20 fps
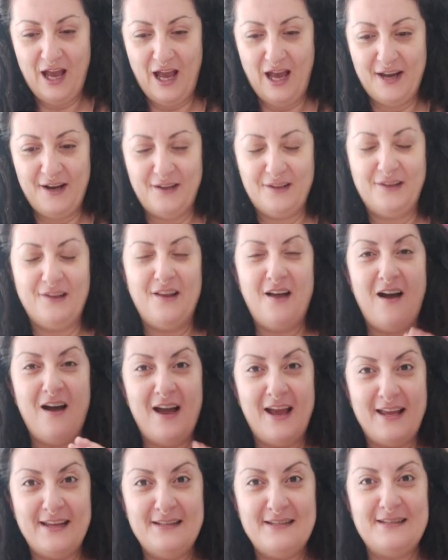an
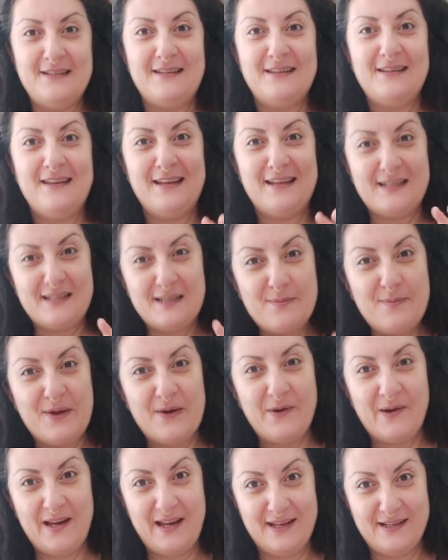aligned
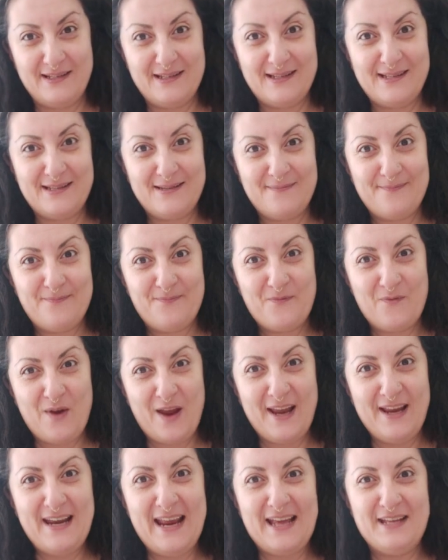experience,
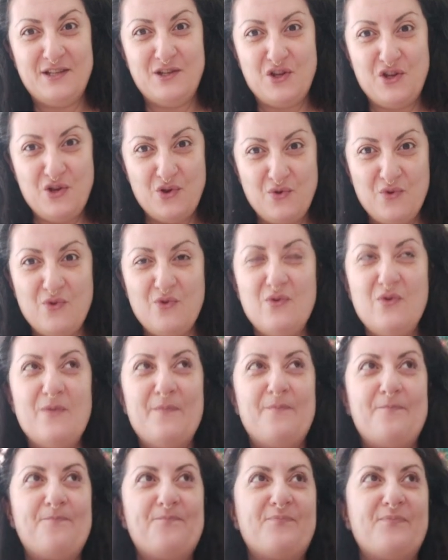right? As you
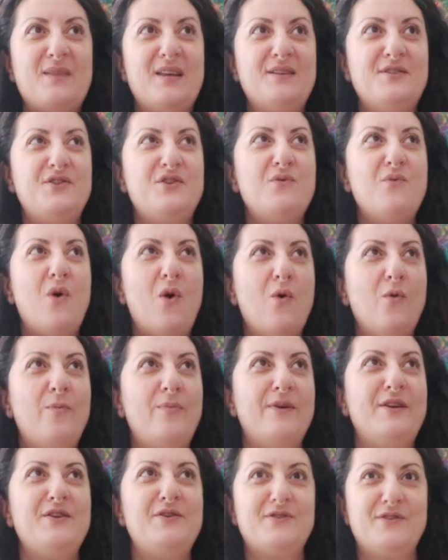
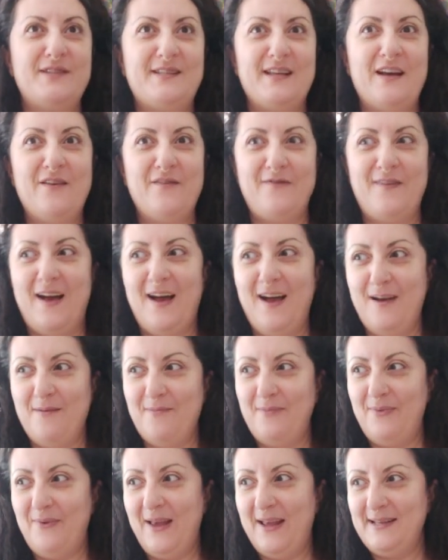open yourself
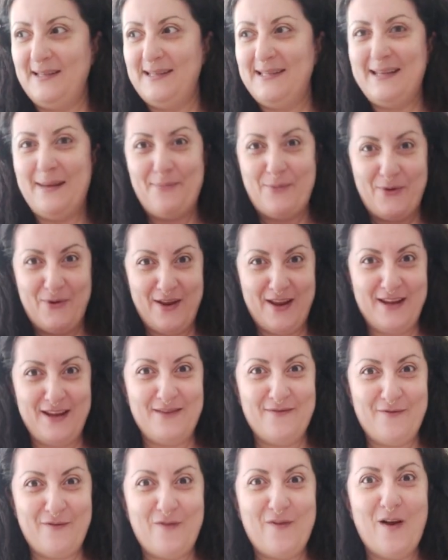up and
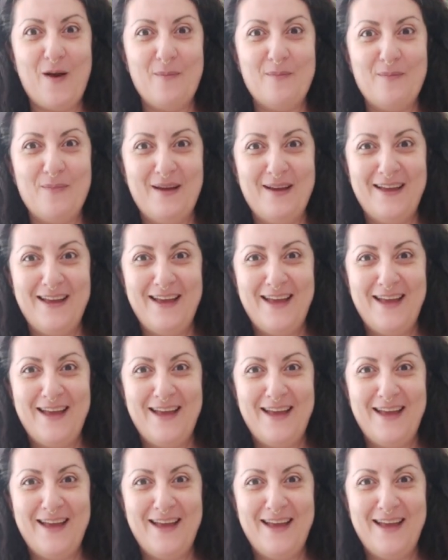separating from